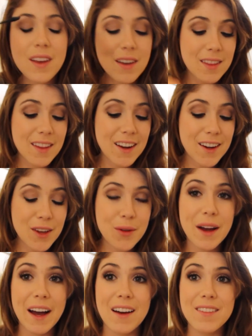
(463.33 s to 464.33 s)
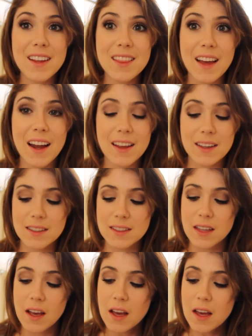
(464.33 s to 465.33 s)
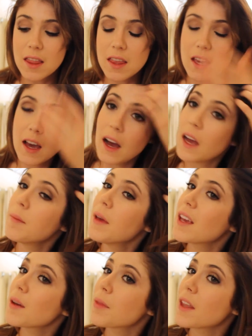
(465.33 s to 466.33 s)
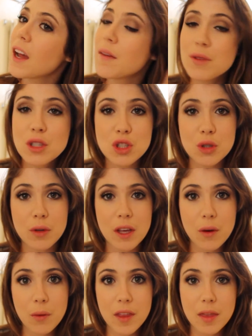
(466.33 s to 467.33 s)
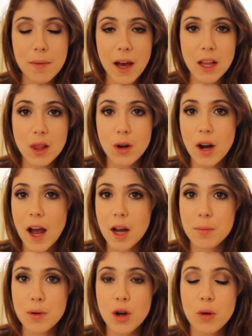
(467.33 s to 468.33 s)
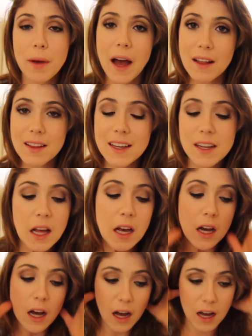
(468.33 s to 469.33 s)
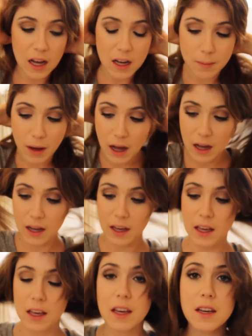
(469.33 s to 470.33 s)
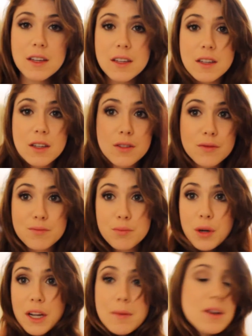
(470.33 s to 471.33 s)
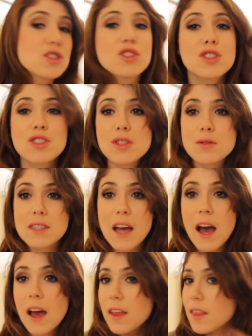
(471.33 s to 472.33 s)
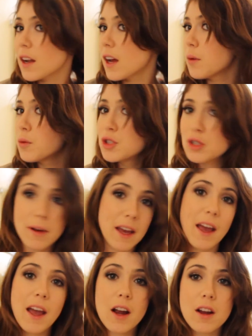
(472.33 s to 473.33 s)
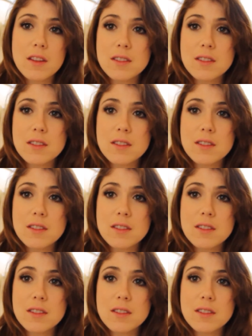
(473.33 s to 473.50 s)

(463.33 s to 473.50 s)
And there you have it. That is the eye makeup that I've been doing with my Lorac Pro palette. Um, I pretty much just use that and then I will do my hair.